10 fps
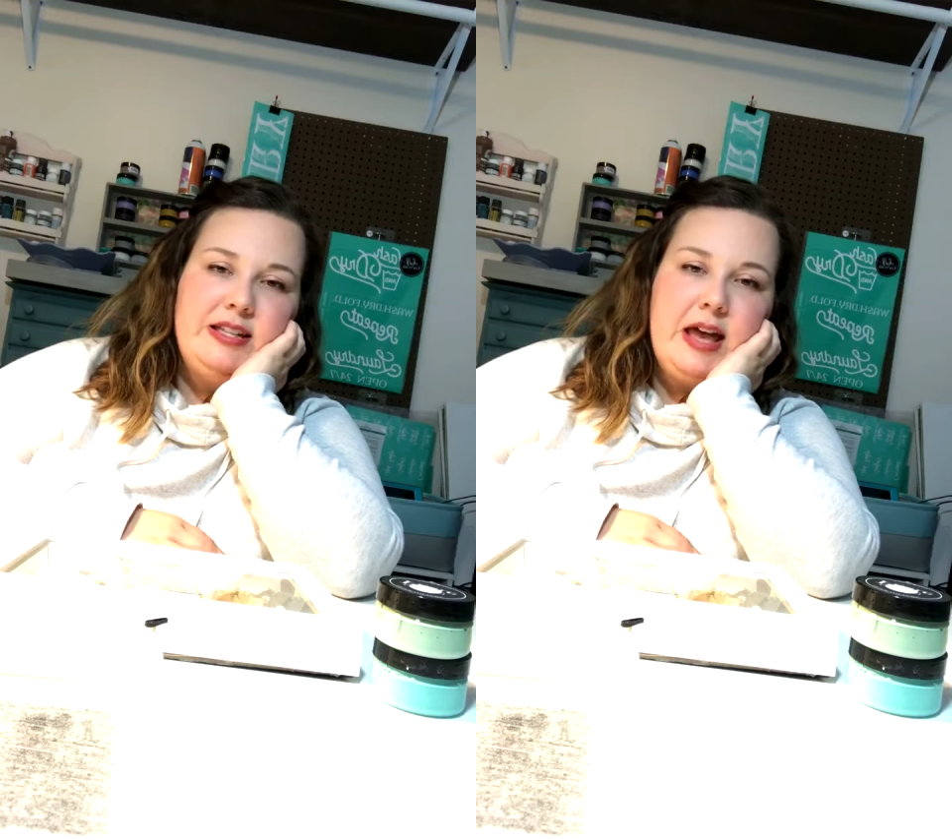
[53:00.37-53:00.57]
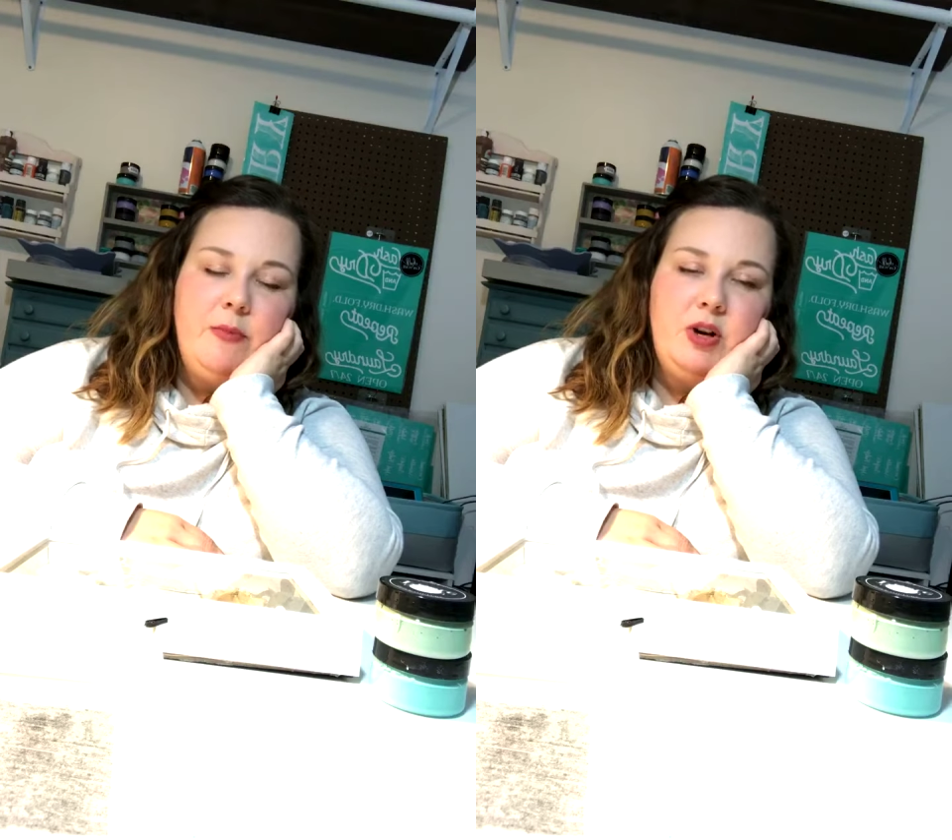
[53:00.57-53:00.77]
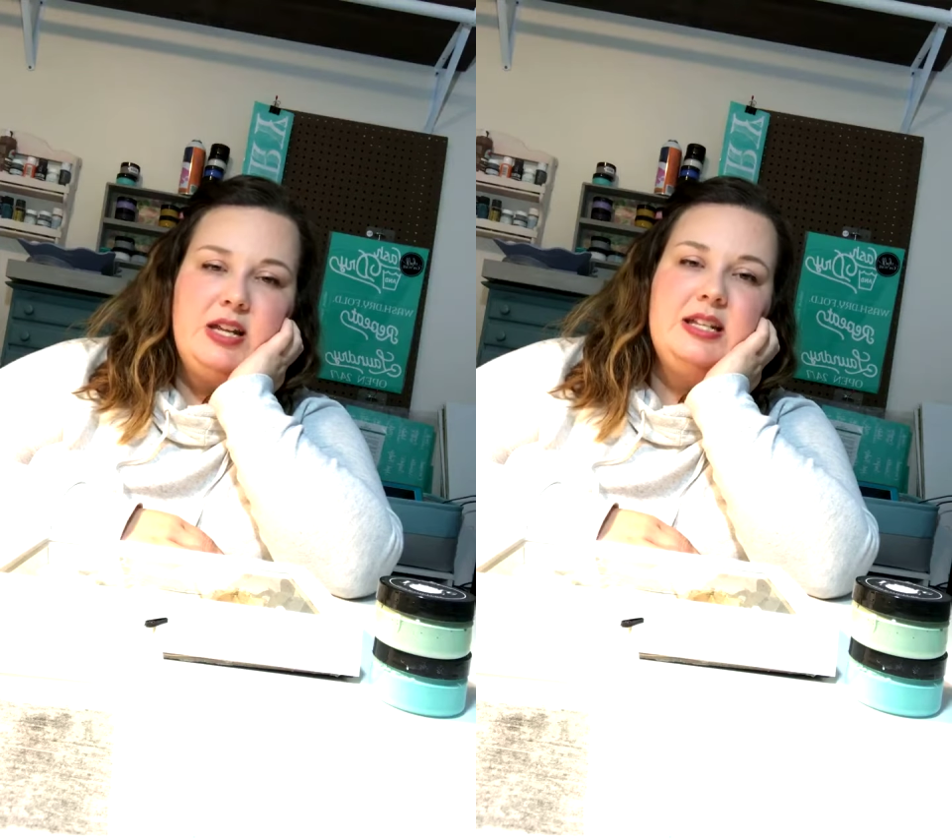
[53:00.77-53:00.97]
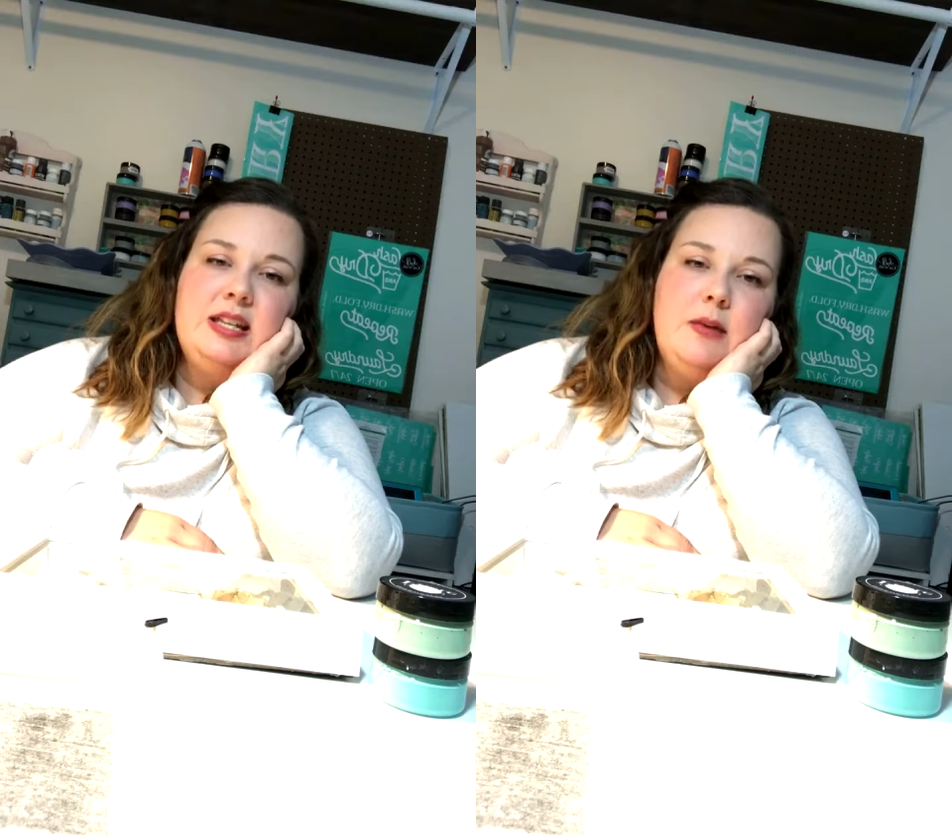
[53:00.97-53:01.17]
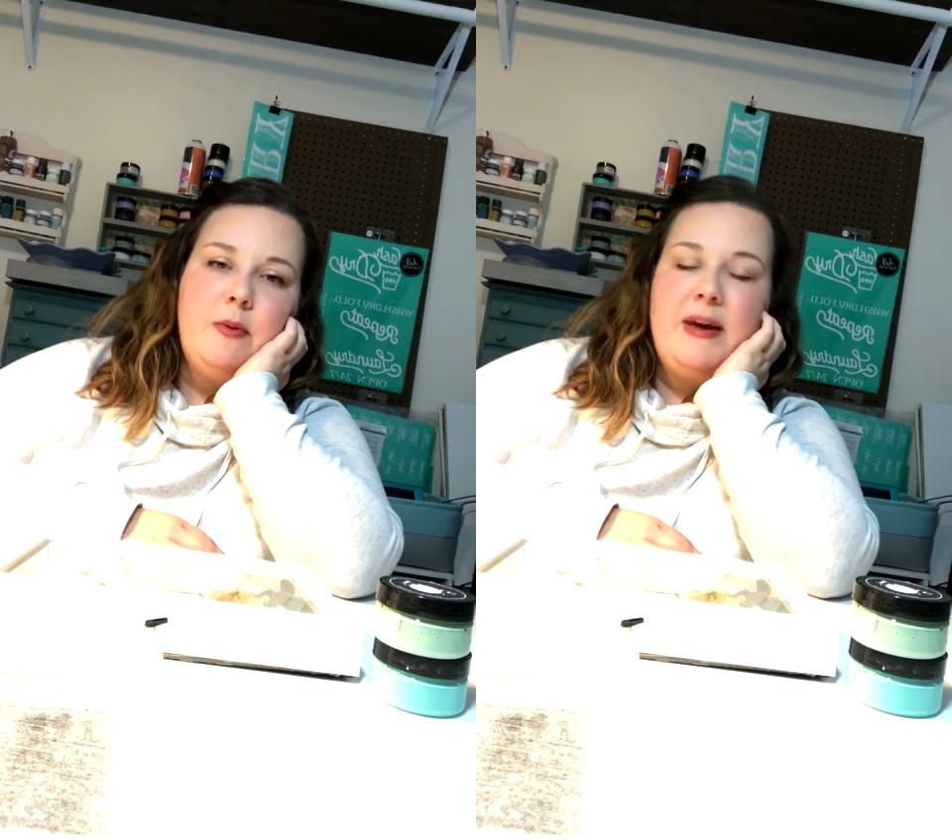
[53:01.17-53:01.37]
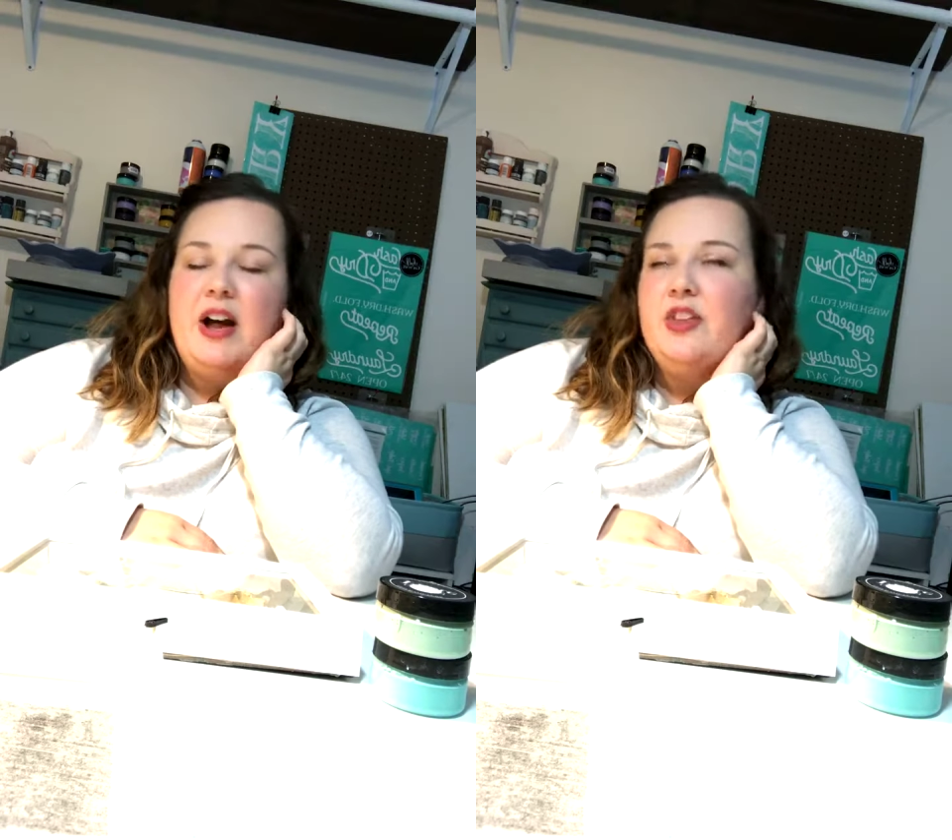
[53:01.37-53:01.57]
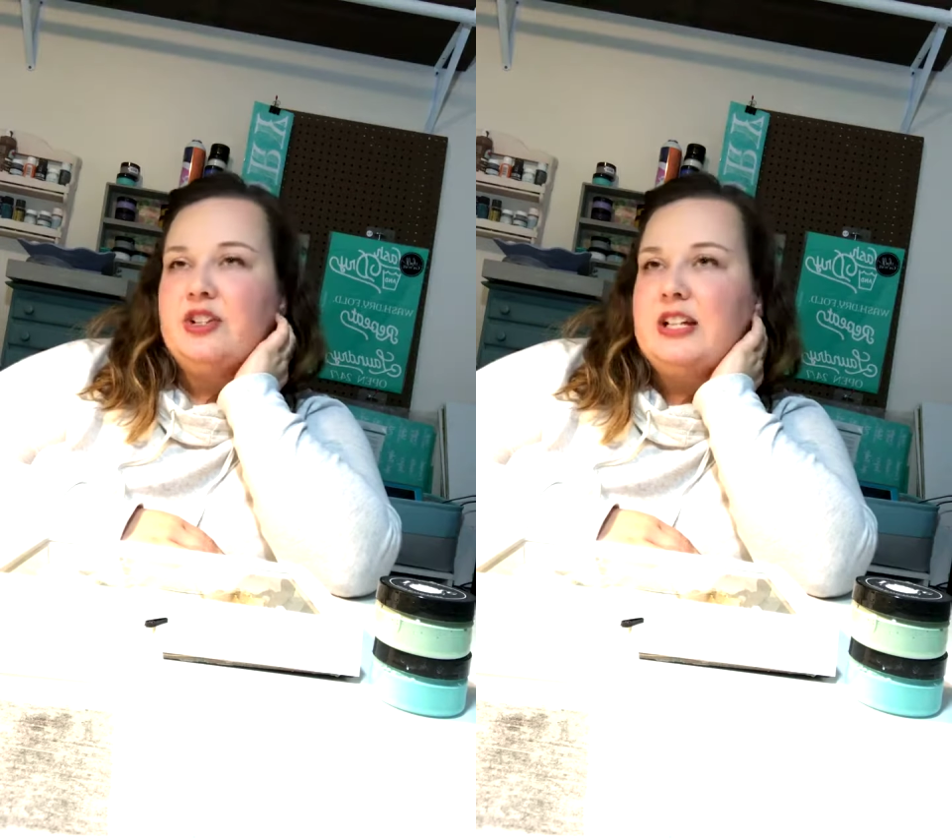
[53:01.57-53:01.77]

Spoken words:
that pretty easily. But my other